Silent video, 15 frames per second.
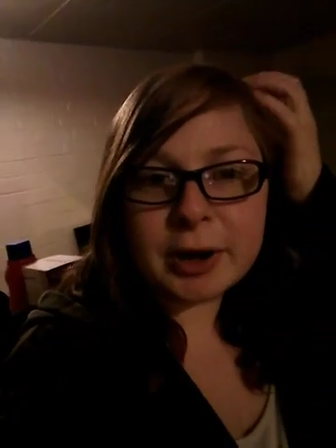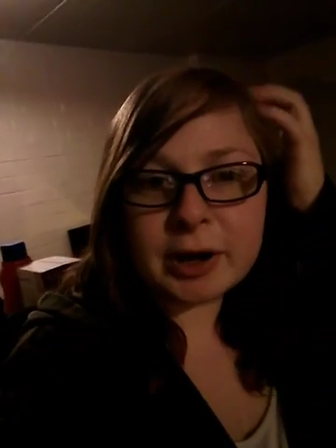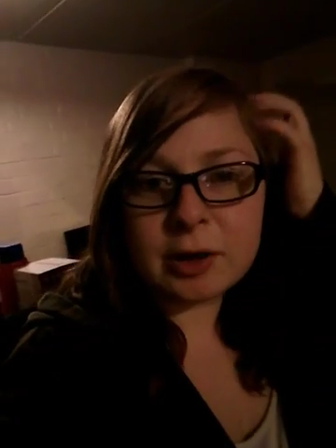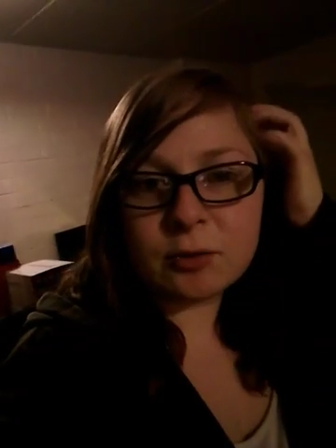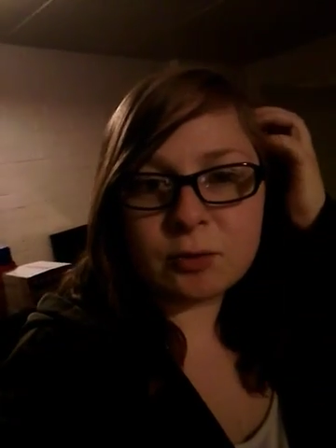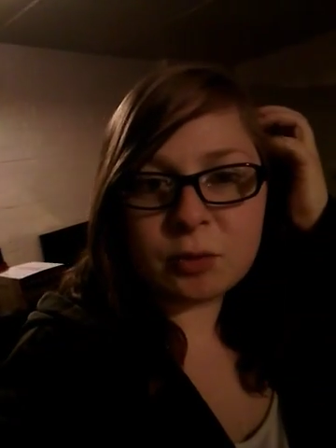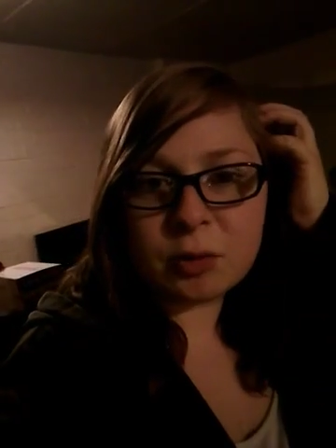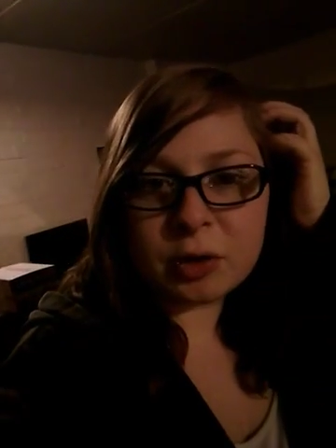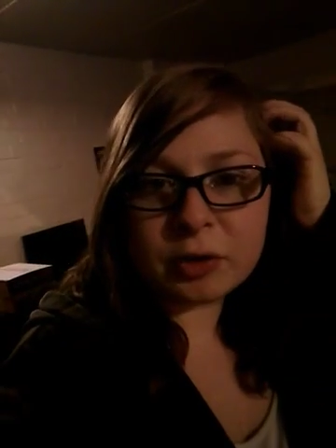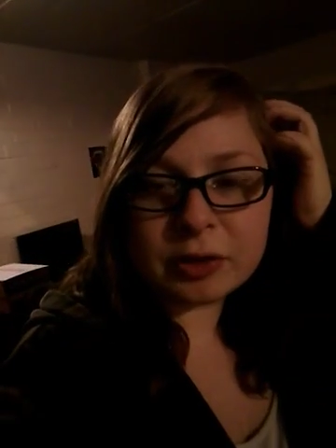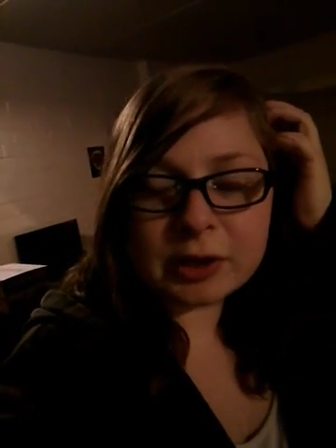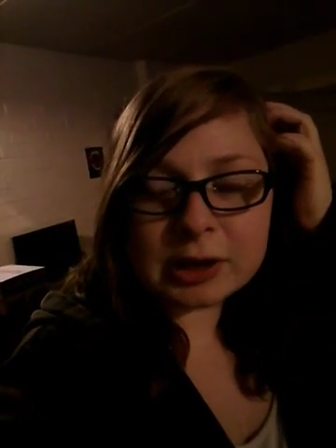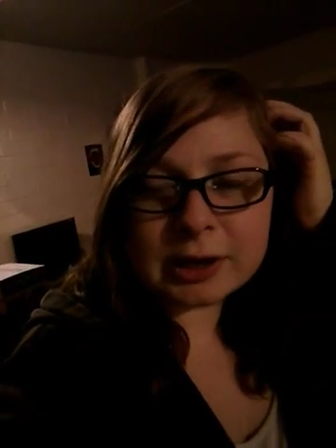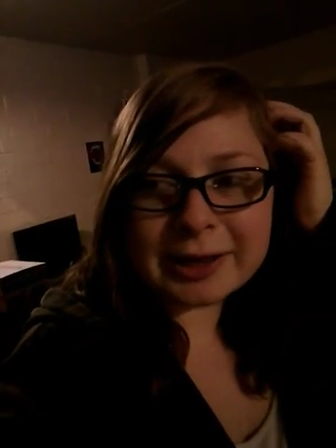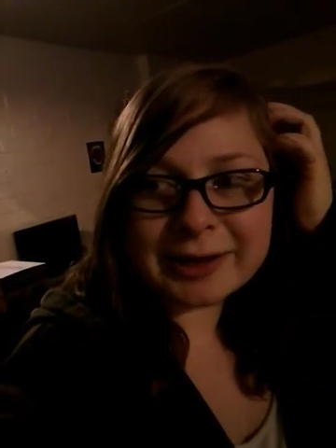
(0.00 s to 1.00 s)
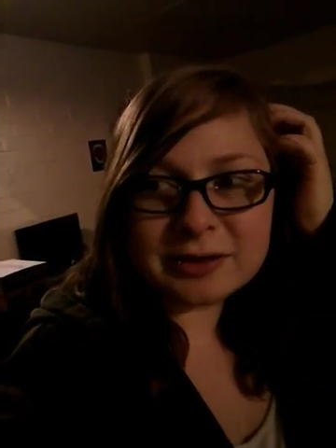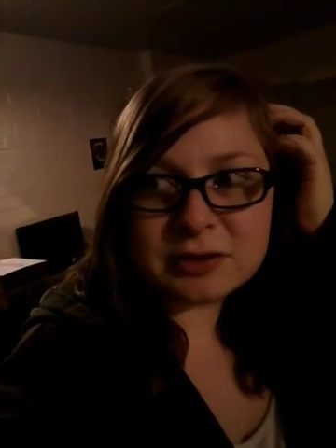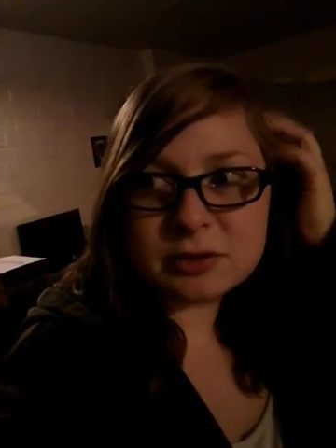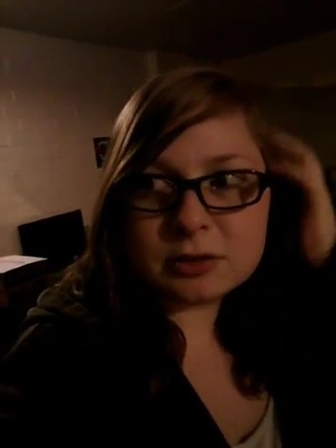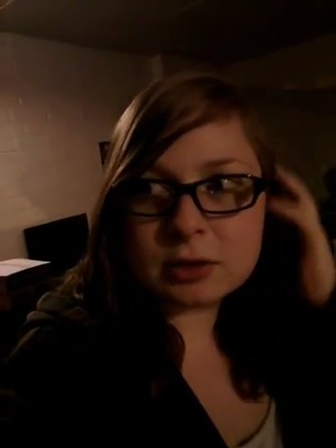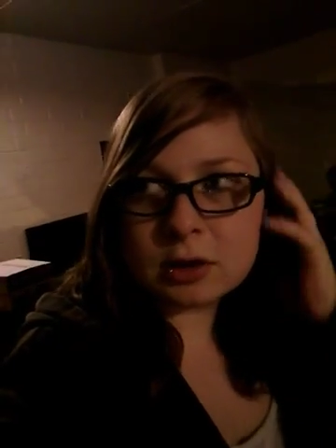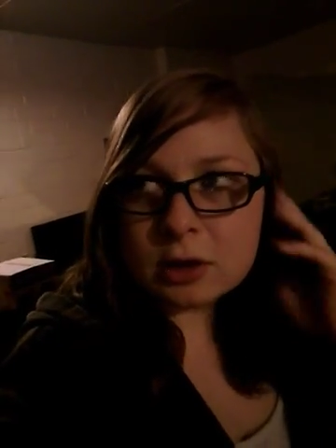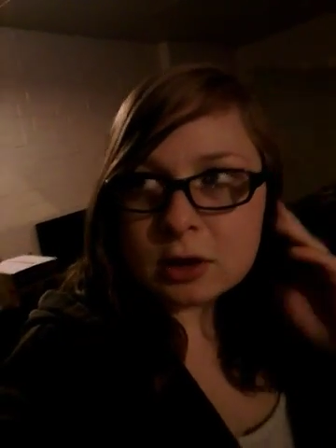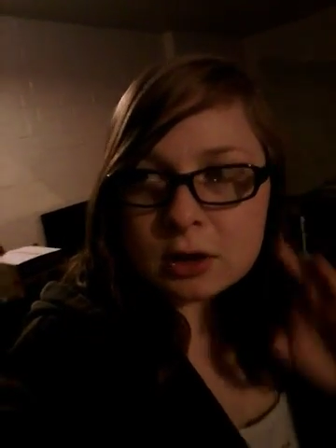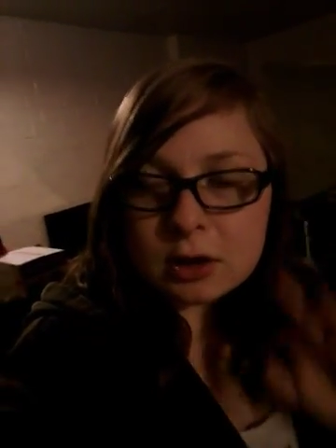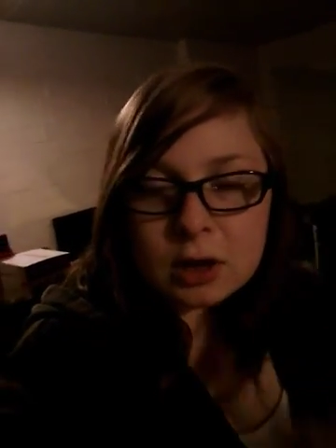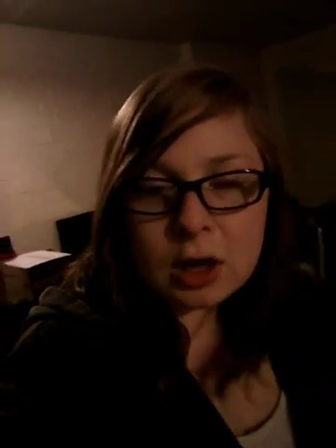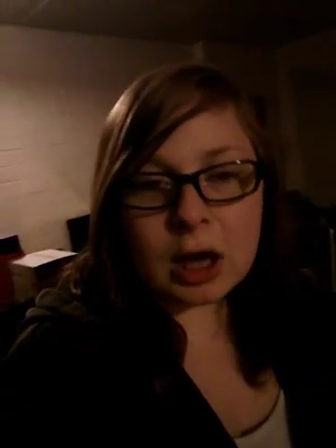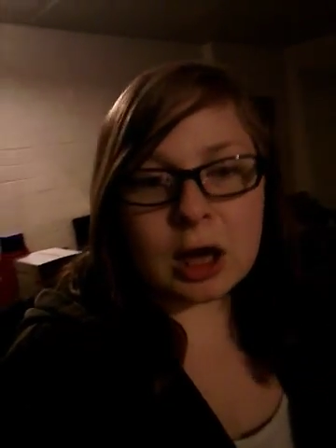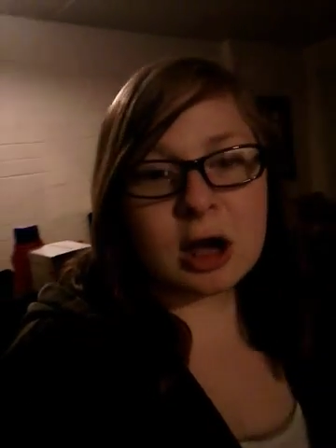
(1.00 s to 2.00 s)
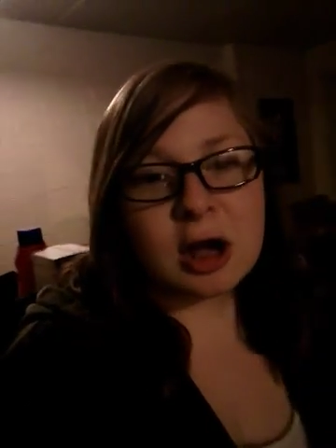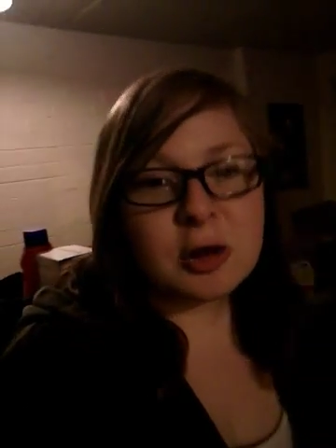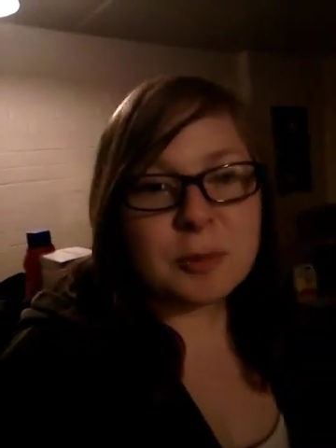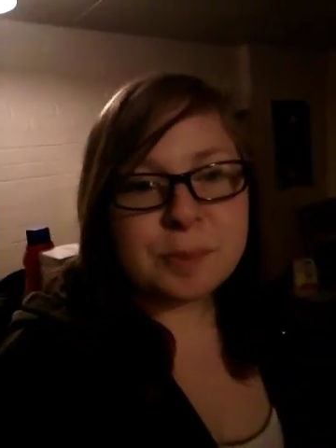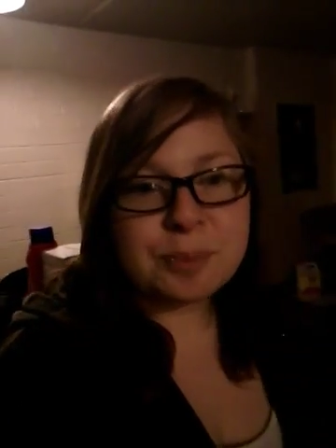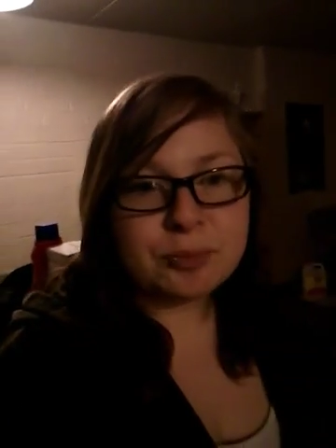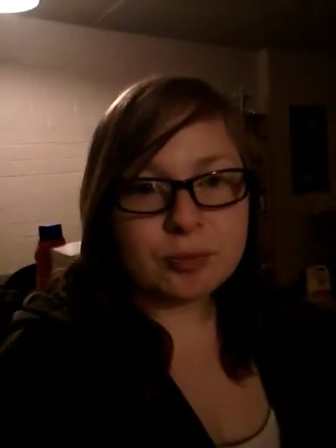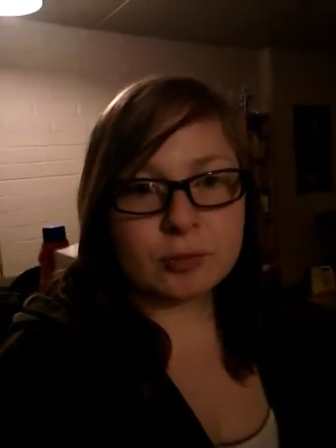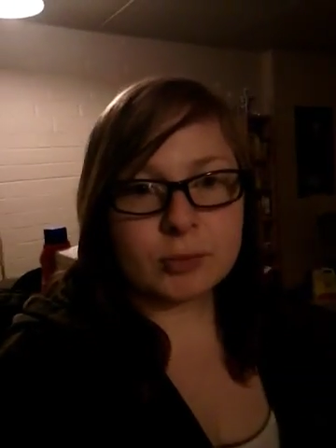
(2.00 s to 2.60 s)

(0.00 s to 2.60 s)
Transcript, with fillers: writing for the next um,